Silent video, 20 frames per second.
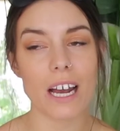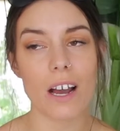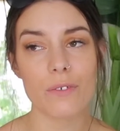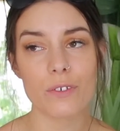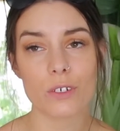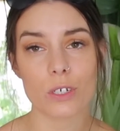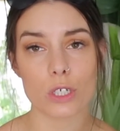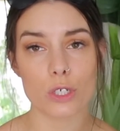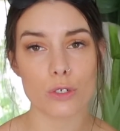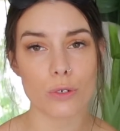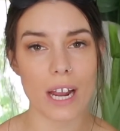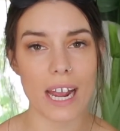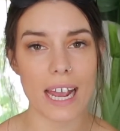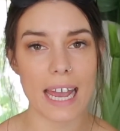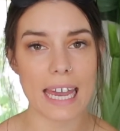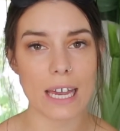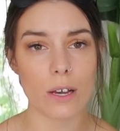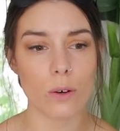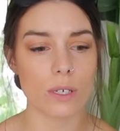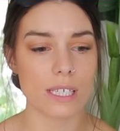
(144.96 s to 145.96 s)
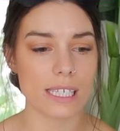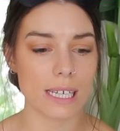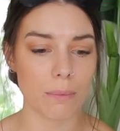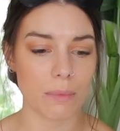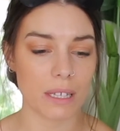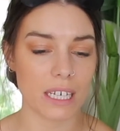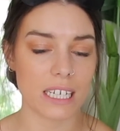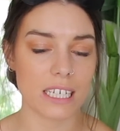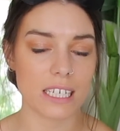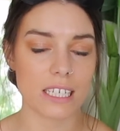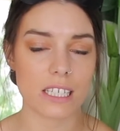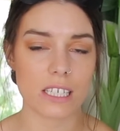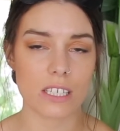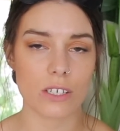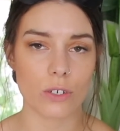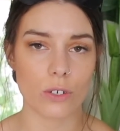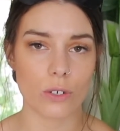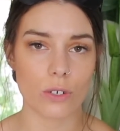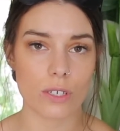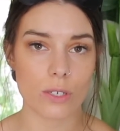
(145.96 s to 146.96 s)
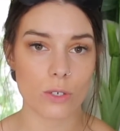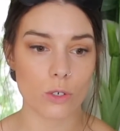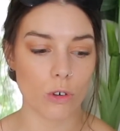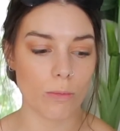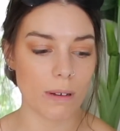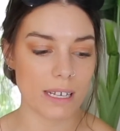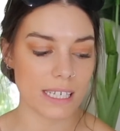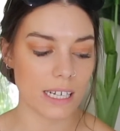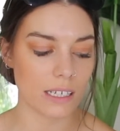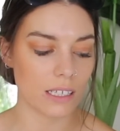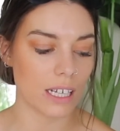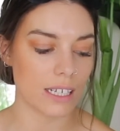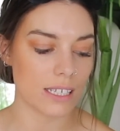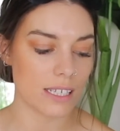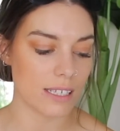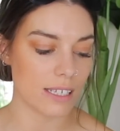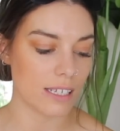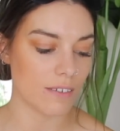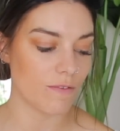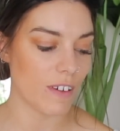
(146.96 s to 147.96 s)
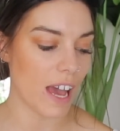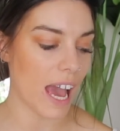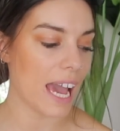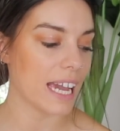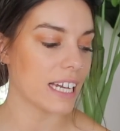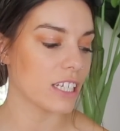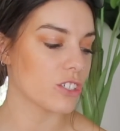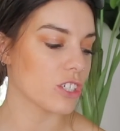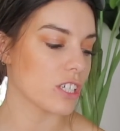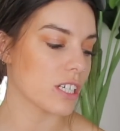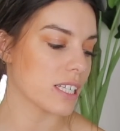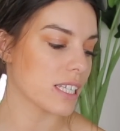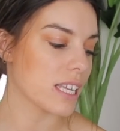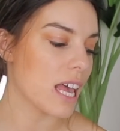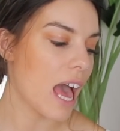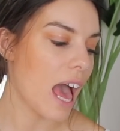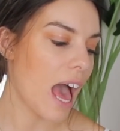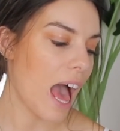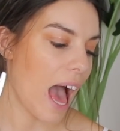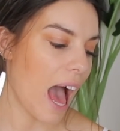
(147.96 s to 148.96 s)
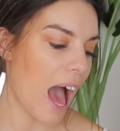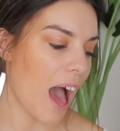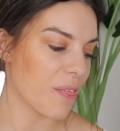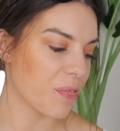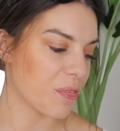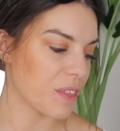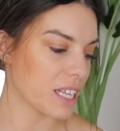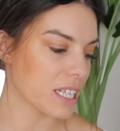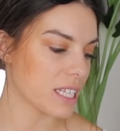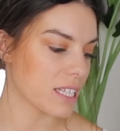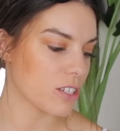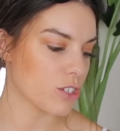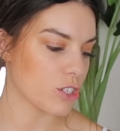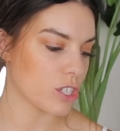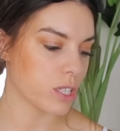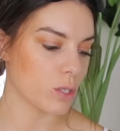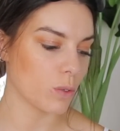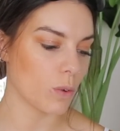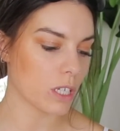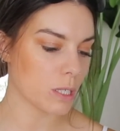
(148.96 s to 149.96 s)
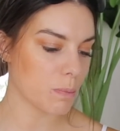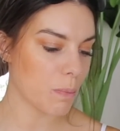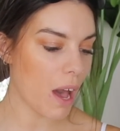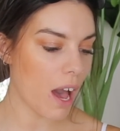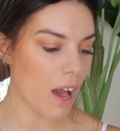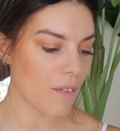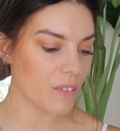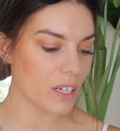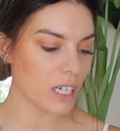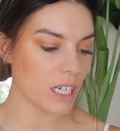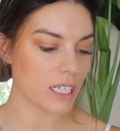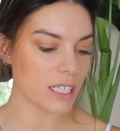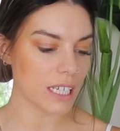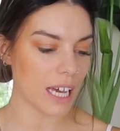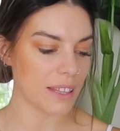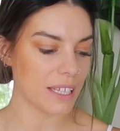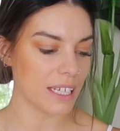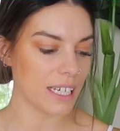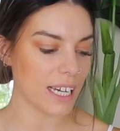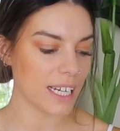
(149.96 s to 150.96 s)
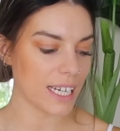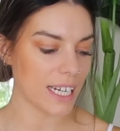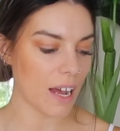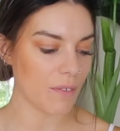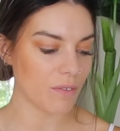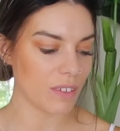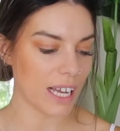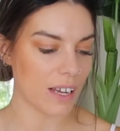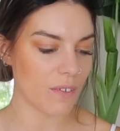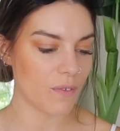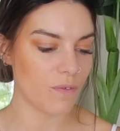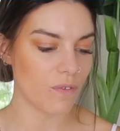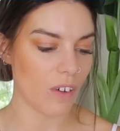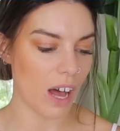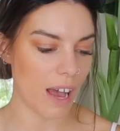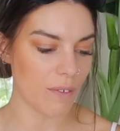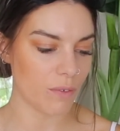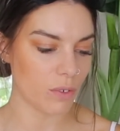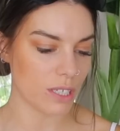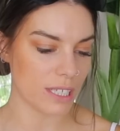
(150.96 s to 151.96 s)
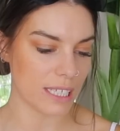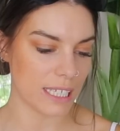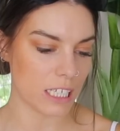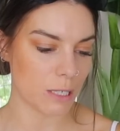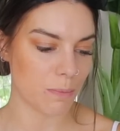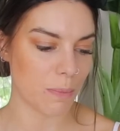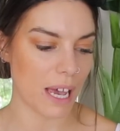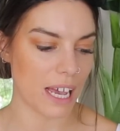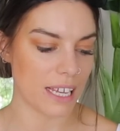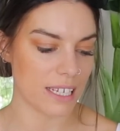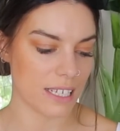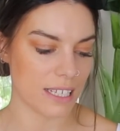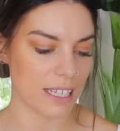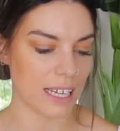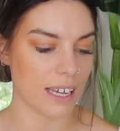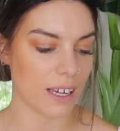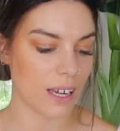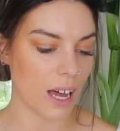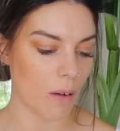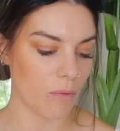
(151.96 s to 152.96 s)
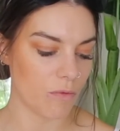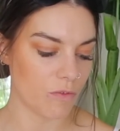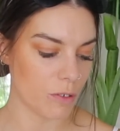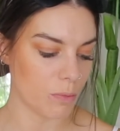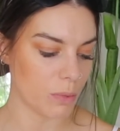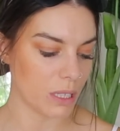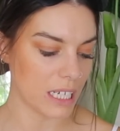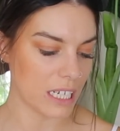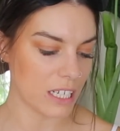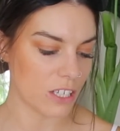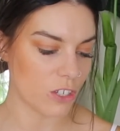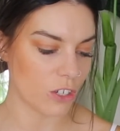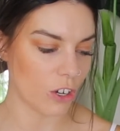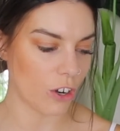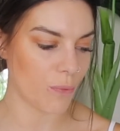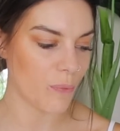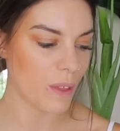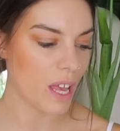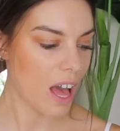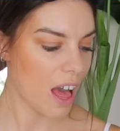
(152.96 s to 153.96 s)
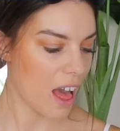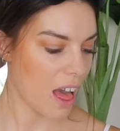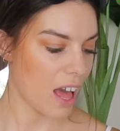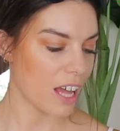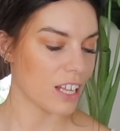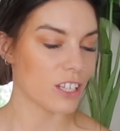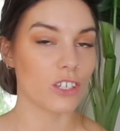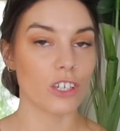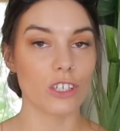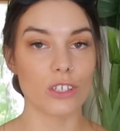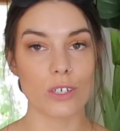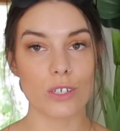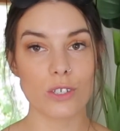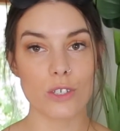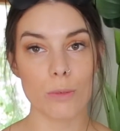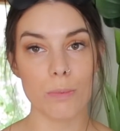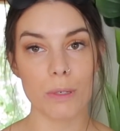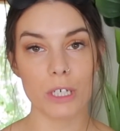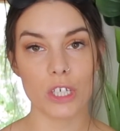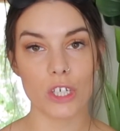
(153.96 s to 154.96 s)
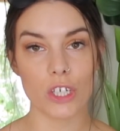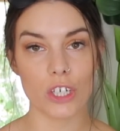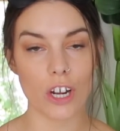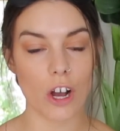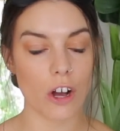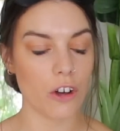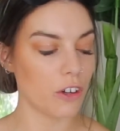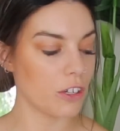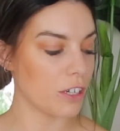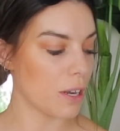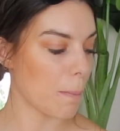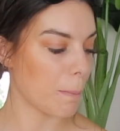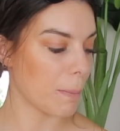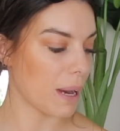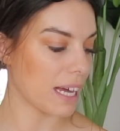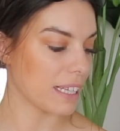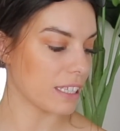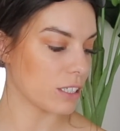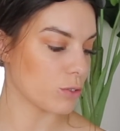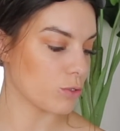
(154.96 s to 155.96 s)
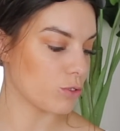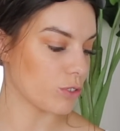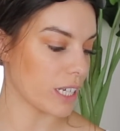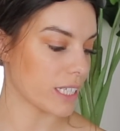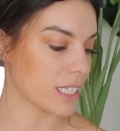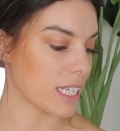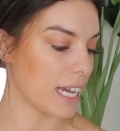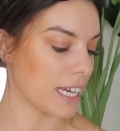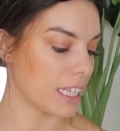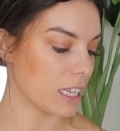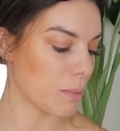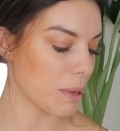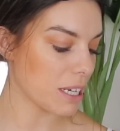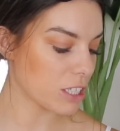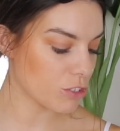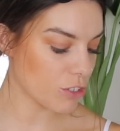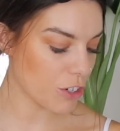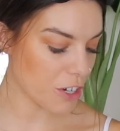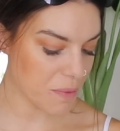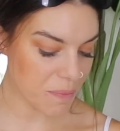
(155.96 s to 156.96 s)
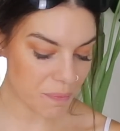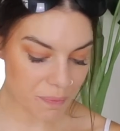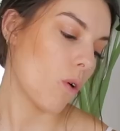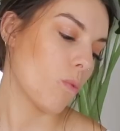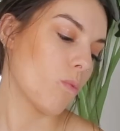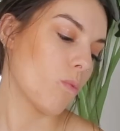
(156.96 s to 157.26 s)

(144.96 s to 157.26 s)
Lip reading: after a tray or something to store my sunglasses in for ages, and this just looks perfect. I think I can have like 5 or 6 pairs in there comfortably, so it's gonna look super cute on my little dresser in the bedroom.